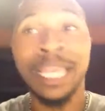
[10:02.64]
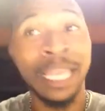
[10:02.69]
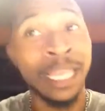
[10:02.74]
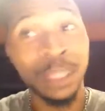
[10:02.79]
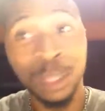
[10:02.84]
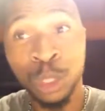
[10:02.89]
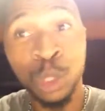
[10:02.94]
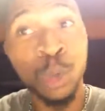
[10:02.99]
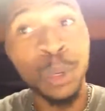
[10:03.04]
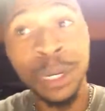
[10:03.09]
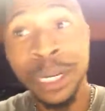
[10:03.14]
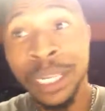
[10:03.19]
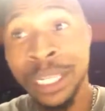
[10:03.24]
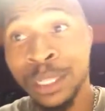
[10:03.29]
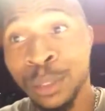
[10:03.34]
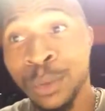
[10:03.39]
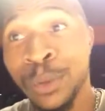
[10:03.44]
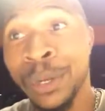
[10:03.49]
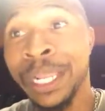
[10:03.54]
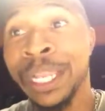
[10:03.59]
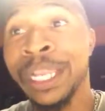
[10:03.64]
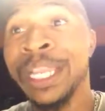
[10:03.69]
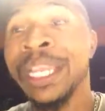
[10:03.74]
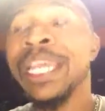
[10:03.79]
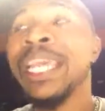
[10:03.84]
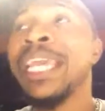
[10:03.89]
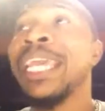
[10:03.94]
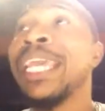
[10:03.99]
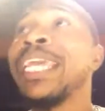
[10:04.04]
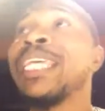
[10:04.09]
and 23.
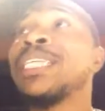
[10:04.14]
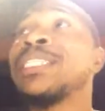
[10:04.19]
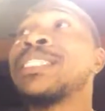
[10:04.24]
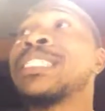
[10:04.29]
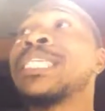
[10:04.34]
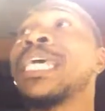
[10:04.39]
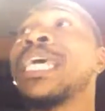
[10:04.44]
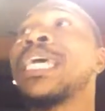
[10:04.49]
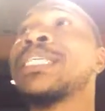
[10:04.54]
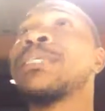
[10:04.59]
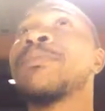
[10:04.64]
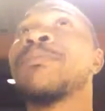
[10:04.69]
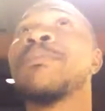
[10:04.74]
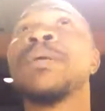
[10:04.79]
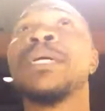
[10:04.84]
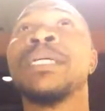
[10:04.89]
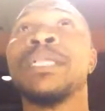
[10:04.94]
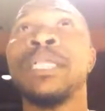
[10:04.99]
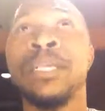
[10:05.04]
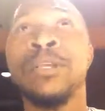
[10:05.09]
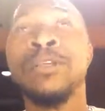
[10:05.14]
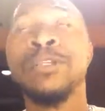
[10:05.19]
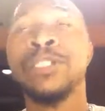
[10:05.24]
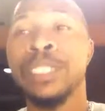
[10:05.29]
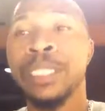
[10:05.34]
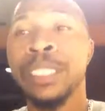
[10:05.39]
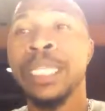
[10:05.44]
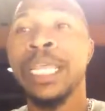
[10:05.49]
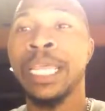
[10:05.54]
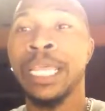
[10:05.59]
It says, but here's
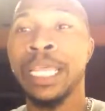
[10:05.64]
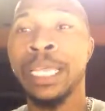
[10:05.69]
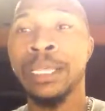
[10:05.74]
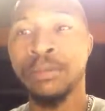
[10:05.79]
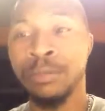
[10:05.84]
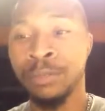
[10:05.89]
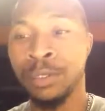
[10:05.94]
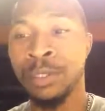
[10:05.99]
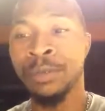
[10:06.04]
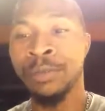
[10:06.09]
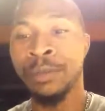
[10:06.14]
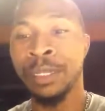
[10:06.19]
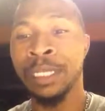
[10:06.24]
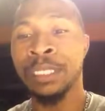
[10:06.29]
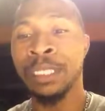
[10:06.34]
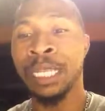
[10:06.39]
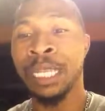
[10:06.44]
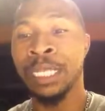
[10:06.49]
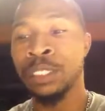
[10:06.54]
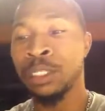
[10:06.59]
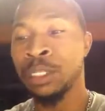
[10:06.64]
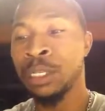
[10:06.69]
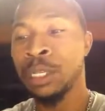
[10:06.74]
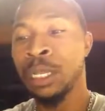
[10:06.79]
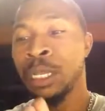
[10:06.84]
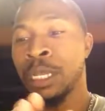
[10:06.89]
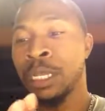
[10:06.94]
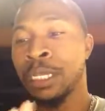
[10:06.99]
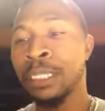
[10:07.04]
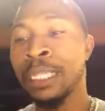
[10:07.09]
the thing. It says
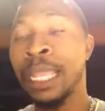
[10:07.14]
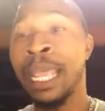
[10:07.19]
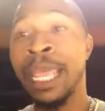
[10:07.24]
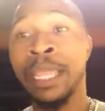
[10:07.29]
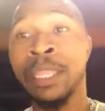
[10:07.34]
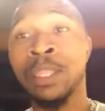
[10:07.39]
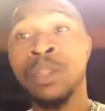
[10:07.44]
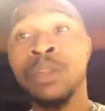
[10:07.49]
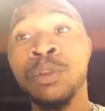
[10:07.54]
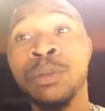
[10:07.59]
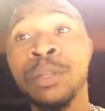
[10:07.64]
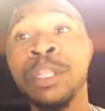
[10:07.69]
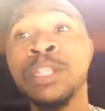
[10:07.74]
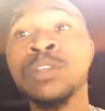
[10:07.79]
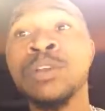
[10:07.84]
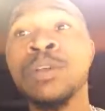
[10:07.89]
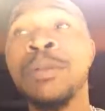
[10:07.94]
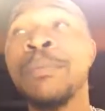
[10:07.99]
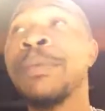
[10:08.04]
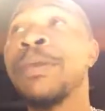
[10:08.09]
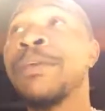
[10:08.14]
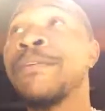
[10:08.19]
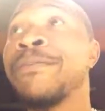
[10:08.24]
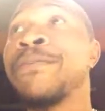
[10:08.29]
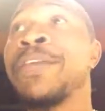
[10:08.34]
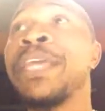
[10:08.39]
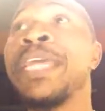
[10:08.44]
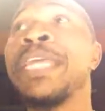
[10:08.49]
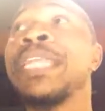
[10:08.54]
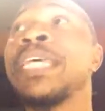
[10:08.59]
that, you know, there's going to be an
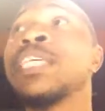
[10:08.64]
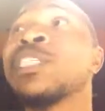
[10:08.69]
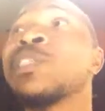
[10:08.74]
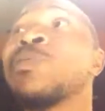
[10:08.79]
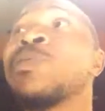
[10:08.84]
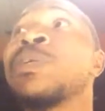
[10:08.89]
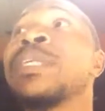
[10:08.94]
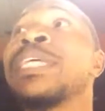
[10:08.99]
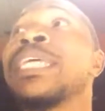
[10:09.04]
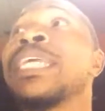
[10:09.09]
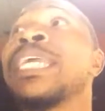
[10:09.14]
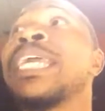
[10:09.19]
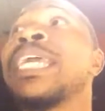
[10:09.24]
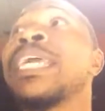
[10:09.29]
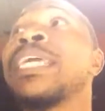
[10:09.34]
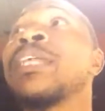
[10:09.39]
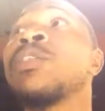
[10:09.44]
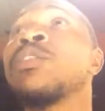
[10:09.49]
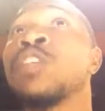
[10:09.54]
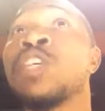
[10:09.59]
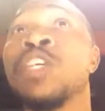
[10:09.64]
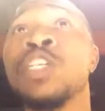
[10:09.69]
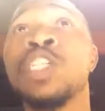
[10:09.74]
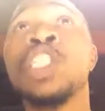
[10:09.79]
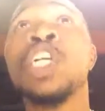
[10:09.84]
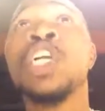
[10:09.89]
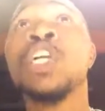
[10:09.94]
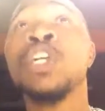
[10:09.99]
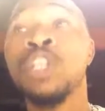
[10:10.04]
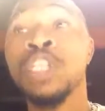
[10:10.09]
event that's going to get the
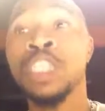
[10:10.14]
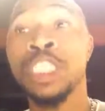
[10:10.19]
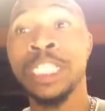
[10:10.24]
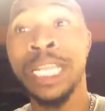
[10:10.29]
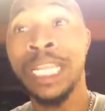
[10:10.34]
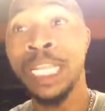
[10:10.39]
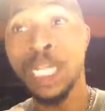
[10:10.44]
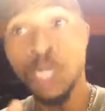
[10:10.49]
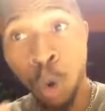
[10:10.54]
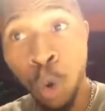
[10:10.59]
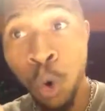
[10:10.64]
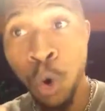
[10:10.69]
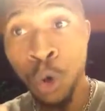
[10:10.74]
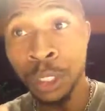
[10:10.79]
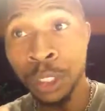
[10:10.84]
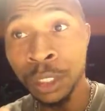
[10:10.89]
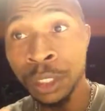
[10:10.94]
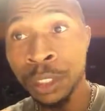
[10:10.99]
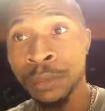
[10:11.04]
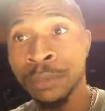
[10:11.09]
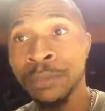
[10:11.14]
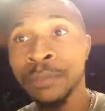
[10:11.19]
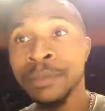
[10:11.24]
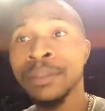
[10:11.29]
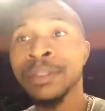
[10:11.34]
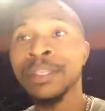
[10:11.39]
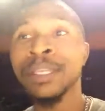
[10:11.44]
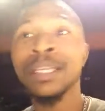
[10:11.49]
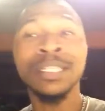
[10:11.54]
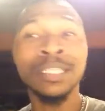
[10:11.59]
church in order.
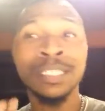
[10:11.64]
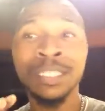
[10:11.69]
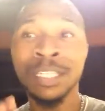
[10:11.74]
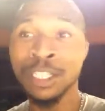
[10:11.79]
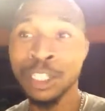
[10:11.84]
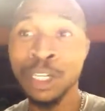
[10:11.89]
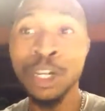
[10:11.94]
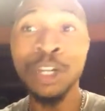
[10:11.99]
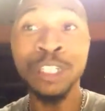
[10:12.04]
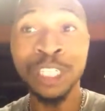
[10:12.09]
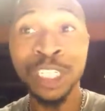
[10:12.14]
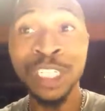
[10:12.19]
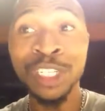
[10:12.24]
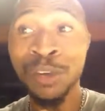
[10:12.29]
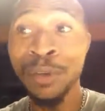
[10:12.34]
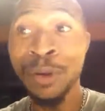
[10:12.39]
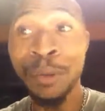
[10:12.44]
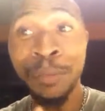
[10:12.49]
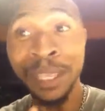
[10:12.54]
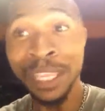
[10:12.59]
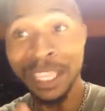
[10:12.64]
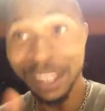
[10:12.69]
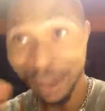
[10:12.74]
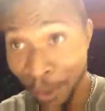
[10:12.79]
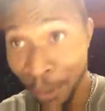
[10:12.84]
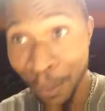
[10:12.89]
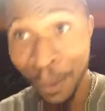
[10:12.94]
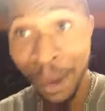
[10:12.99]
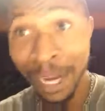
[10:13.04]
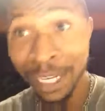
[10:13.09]
Because the church is going to be in
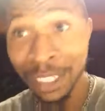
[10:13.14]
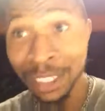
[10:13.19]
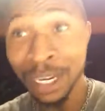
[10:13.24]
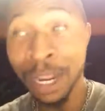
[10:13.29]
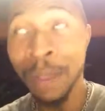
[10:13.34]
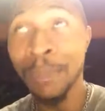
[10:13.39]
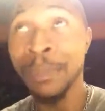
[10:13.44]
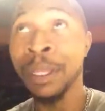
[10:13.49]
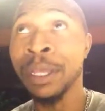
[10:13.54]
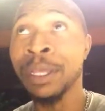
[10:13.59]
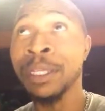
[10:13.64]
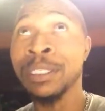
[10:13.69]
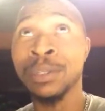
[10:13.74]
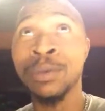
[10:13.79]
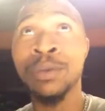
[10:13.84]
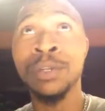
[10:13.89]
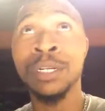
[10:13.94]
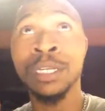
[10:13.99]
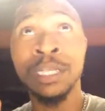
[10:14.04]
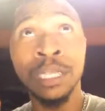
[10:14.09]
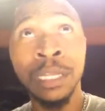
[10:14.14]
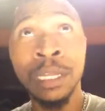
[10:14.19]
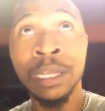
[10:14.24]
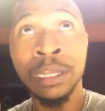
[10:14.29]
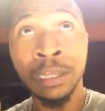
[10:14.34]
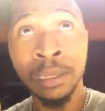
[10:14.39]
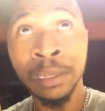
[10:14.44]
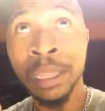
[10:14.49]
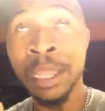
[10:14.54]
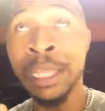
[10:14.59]
correction. I mean, it's going
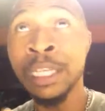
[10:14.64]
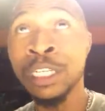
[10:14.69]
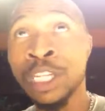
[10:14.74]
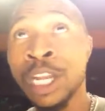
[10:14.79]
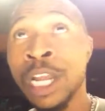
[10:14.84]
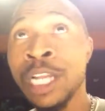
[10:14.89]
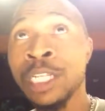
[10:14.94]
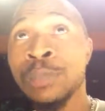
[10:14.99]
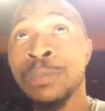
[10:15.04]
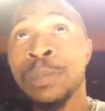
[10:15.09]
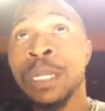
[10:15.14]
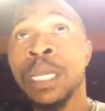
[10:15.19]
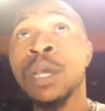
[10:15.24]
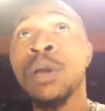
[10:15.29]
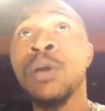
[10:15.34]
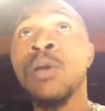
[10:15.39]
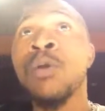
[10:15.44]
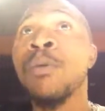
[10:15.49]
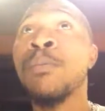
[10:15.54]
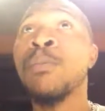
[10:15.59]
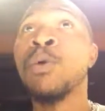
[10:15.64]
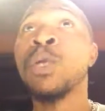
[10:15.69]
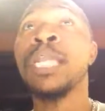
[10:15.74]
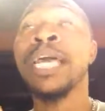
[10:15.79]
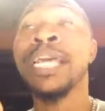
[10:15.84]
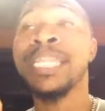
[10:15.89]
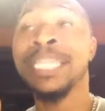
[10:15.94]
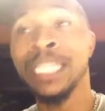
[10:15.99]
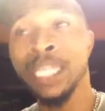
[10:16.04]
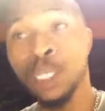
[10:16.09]
to get judgment, or more
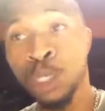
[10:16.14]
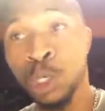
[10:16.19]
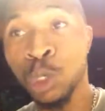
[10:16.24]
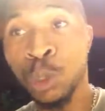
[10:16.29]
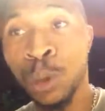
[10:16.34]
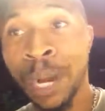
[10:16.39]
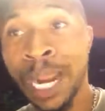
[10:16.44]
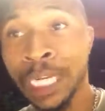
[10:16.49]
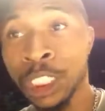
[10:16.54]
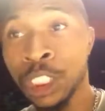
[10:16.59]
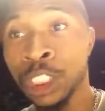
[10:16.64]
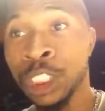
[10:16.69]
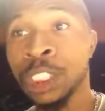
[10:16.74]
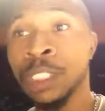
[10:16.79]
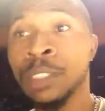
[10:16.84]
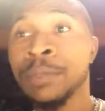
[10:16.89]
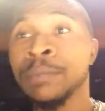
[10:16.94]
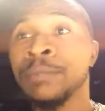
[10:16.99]
likely correction.